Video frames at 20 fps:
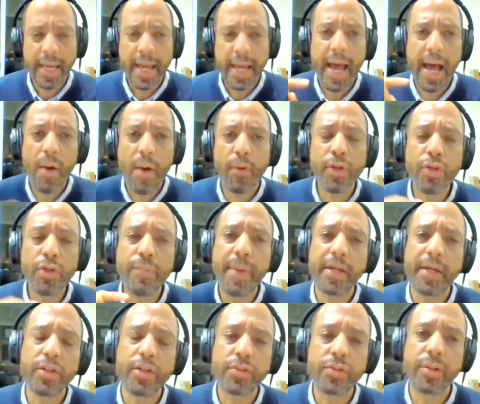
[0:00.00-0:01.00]
How are you
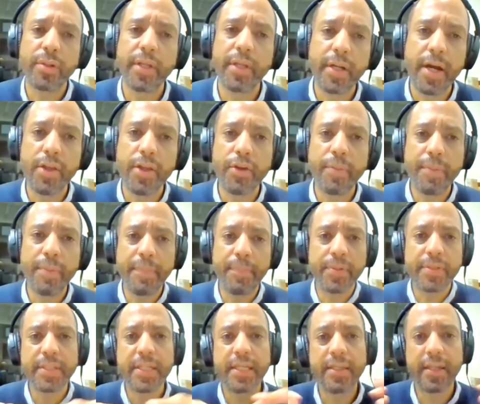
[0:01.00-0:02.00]
making sure that other
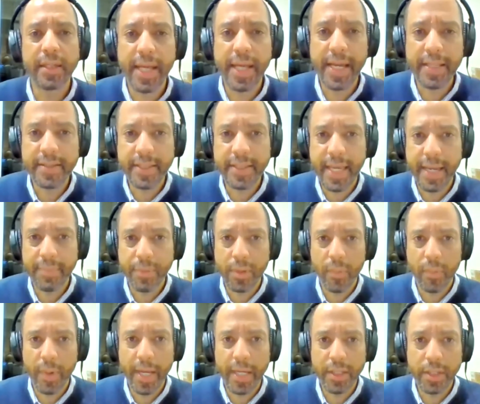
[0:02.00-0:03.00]
people see the landscape
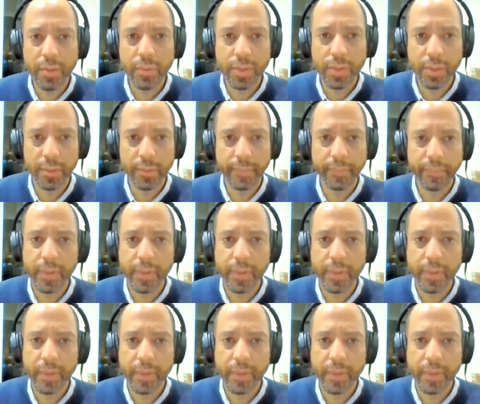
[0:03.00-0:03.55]
the way you do?